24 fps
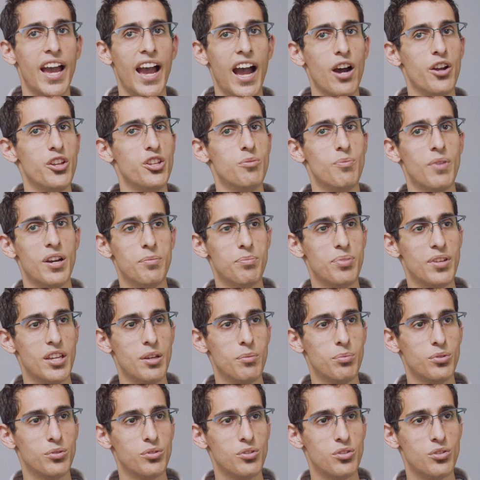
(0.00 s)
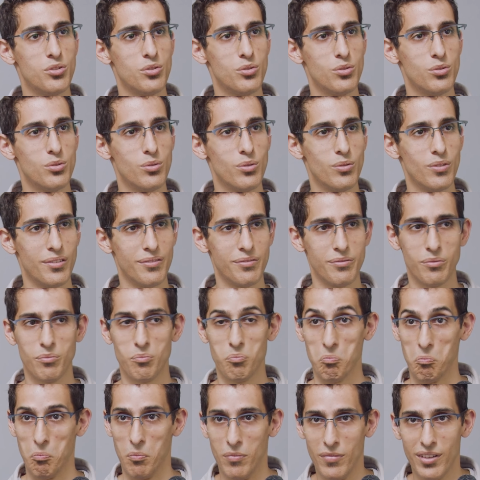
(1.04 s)
how you might be able to
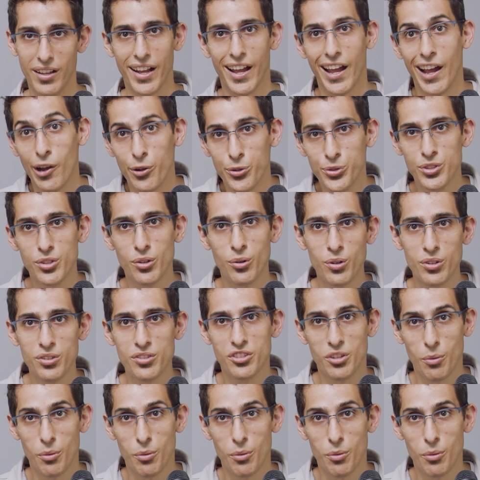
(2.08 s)
outsource